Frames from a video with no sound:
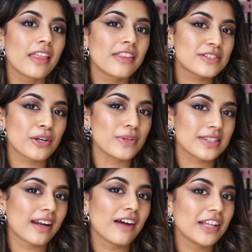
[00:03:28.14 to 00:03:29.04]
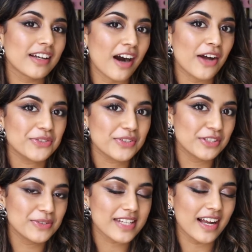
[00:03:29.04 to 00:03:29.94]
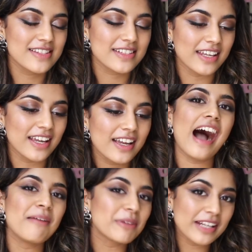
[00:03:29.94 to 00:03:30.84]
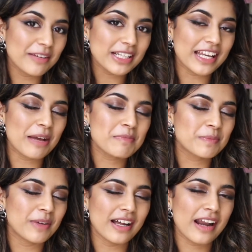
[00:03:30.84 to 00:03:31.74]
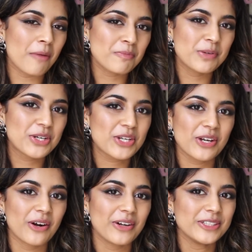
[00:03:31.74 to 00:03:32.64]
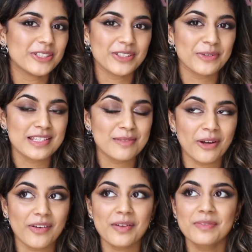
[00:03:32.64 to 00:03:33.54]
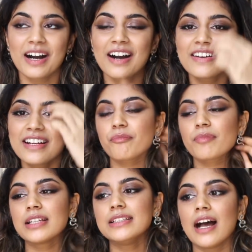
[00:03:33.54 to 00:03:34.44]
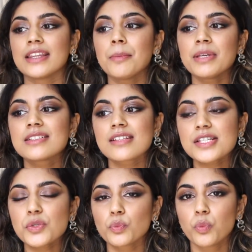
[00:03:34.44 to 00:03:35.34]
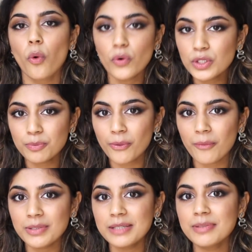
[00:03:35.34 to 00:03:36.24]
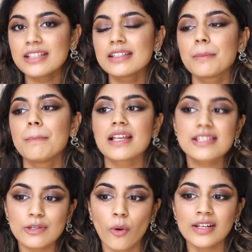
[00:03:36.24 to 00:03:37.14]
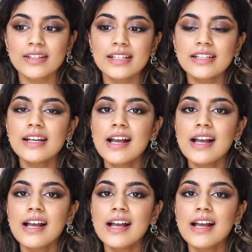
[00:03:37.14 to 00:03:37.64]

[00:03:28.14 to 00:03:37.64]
stores that have like 100 new styles a day. I'm not naming names, but I'm sure you know the ones I'm talking about. Yeah, their pieces won't probably be the best quality.